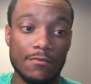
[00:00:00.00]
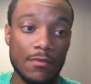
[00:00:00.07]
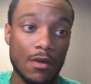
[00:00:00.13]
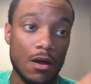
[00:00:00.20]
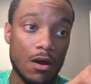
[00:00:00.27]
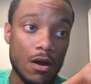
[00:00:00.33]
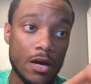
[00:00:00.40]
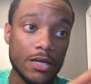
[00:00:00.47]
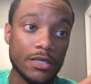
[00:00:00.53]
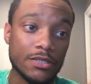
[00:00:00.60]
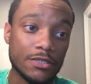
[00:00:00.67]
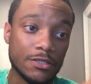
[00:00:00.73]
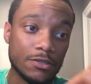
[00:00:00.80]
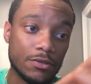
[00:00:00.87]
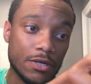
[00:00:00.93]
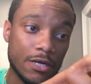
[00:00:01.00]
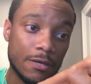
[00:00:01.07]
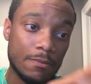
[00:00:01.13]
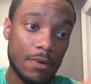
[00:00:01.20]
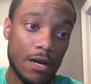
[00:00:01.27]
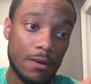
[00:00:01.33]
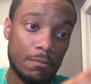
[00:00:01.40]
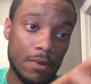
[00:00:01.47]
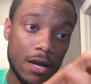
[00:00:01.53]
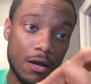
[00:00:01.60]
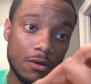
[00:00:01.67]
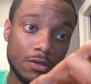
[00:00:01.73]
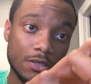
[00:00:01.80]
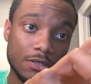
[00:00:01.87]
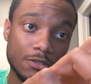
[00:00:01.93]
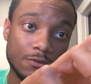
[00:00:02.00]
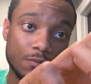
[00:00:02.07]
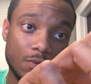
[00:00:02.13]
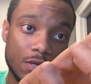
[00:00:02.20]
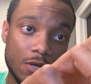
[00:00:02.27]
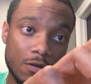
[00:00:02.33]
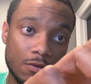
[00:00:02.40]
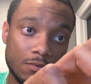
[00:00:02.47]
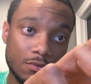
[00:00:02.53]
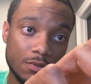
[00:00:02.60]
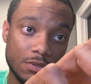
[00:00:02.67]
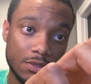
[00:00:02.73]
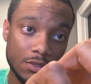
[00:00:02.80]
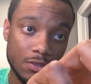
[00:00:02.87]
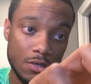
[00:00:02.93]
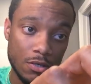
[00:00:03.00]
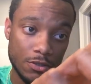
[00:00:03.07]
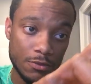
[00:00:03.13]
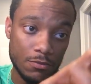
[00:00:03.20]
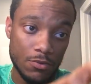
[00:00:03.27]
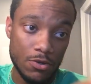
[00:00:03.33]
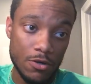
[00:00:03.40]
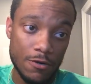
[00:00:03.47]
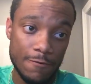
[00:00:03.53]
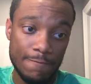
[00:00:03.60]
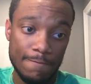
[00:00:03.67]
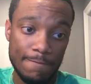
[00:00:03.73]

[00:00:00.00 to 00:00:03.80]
All right, Instagram, I'm out as well. See y'all tomorrow.